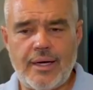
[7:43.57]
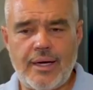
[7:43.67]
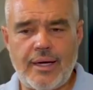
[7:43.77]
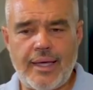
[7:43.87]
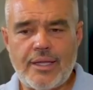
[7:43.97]

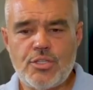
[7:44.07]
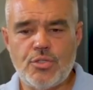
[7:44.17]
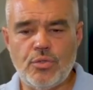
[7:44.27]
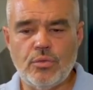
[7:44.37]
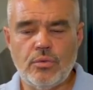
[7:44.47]
had
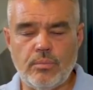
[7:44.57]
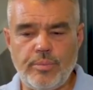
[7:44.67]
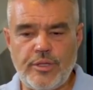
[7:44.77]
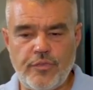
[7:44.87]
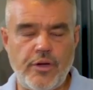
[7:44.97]
to
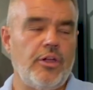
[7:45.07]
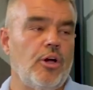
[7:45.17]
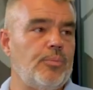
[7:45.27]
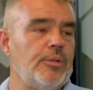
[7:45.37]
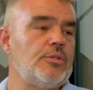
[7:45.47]
be very
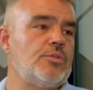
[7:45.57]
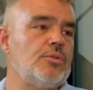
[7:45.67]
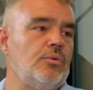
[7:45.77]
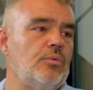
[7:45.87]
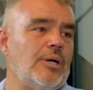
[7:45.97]
open
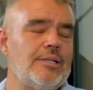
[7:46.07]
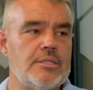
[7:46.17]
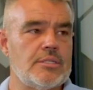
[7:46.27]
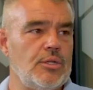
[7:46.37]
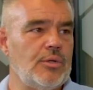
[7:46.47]
to, what does
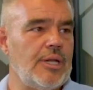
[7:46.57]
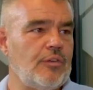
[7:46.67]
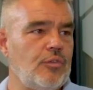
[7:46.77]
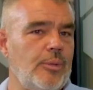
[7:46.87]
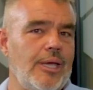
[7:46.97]
this look like
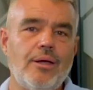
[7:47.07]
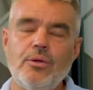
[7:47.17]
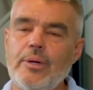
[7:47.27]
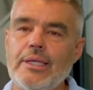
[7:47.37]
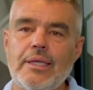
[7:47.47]
for me? How
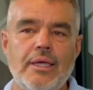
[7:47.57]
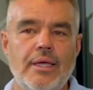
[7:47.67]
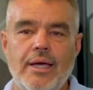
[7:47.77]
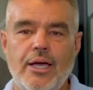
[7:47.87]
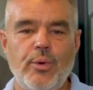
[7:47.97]
do I
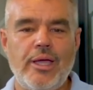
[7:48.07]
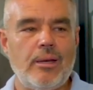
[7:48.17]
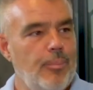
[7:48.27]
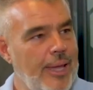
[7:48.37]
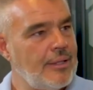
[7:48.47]

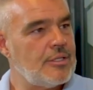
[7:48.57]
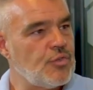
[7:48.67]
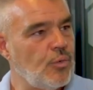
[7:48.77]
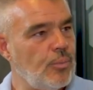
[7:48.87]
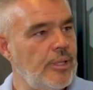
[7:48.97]
unpack this
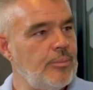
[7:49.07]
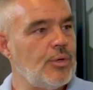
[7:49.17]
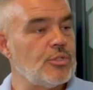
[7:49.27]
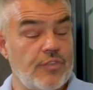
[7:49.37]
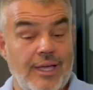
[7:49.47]
for me?
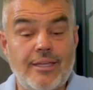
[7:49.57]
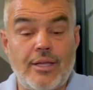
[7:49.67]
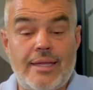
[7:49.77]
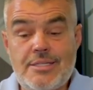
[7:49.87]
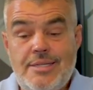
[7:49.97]
Because if I can
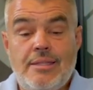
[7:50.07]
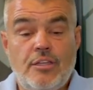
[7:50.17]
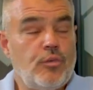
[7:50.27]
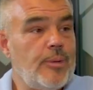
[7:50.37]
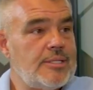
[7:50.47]
understand
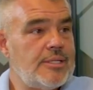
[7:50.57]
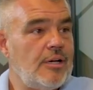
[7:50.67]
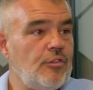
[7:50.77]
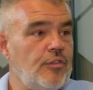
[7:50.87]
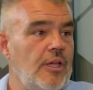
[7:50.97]
it for
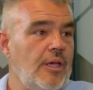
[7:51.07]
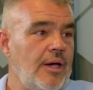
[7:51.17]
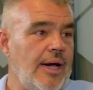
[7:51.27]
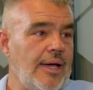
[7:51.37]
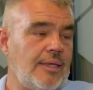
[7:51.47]
myself,
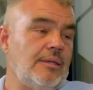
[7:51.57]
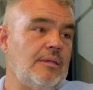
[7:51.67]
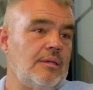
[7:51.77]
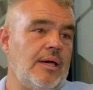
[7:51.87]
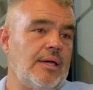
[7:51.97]
I can